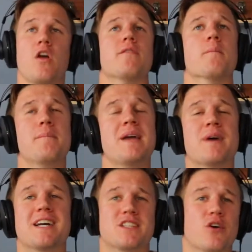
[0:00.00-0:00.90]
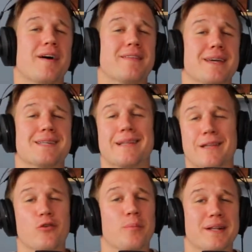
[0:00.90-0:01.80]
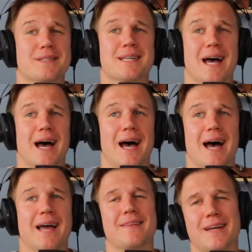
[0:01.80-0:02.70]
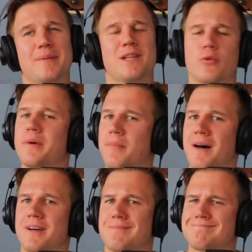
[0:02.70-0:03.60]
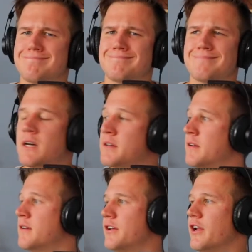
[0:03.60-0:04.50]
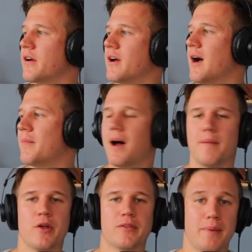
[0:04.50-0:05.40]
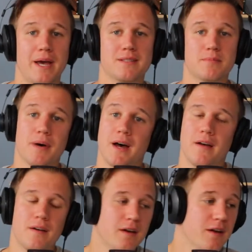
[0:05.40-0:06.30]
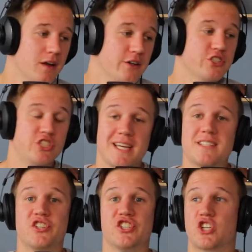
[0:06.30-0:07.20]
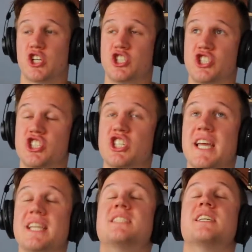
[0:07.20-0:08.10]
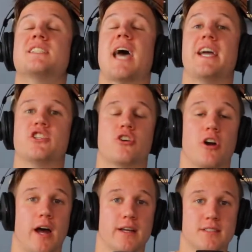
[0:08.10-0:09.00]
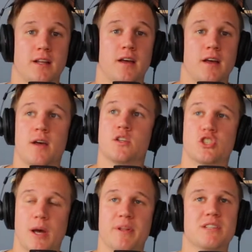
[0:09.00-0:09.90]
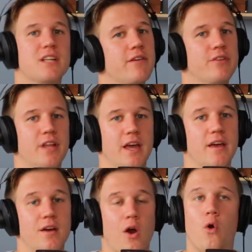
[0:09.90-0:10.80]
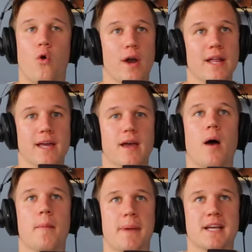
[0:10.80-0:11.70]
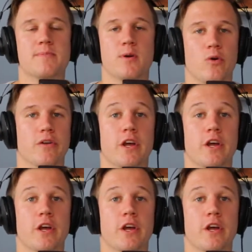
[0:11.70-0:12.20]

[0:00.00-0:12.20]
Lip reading: Me, myself, I think is a little bit, I think I'm a little bit above it. You know, I'm not the best, but Jesus H. Christ. Some of the stuff on there really makes me want